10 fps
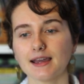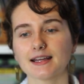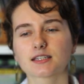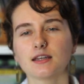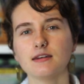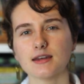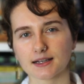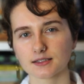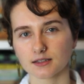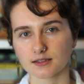It's a
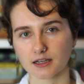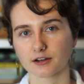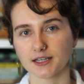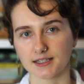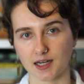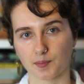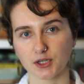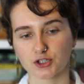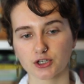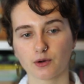necessary
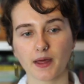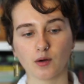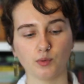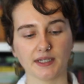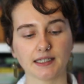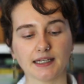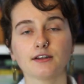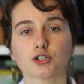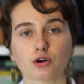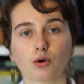stepping stone that we
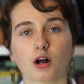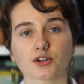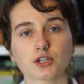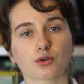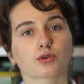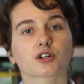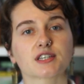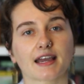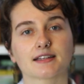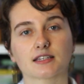need to cross in order
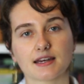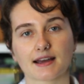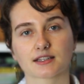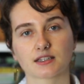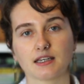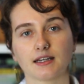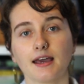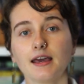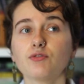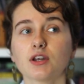to get to the next
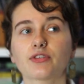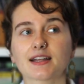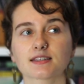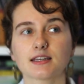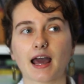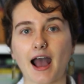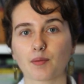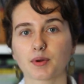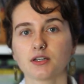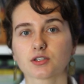scene, even if that scene
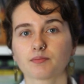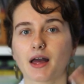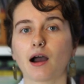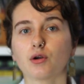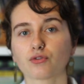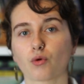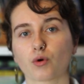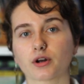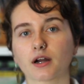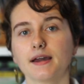happened out of
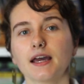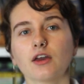order.